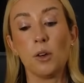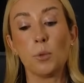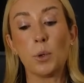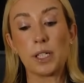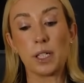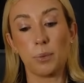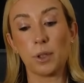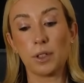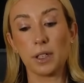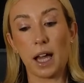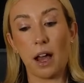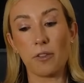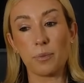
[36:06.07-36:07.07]
We
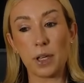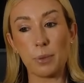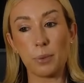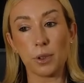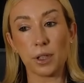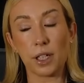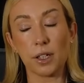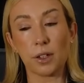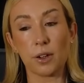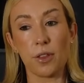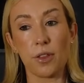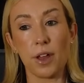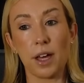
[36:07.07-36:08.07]
typically have people
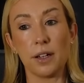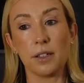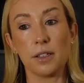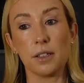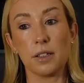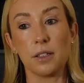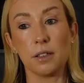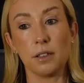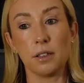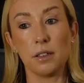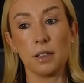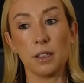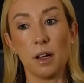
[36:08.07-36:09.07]
here that
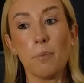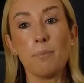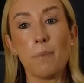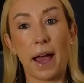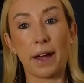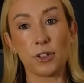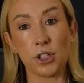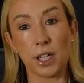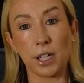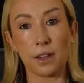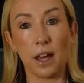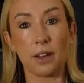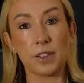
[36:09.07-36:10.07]

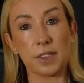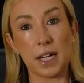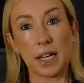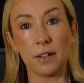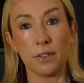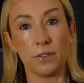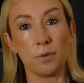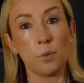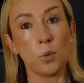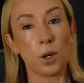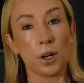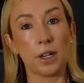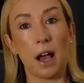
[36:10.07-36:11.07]
matching that state of
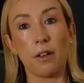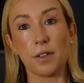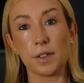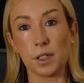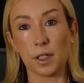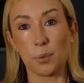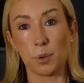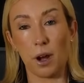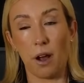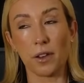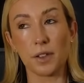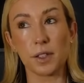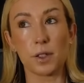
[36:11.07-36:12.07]
more analysis
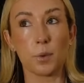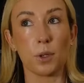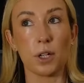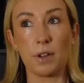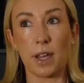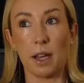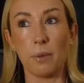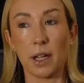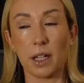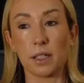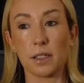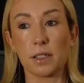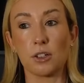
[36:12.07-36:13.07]
paralysis where you can't
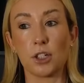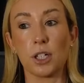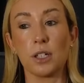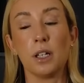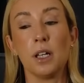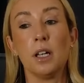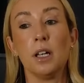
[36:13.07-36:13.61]
make a decision.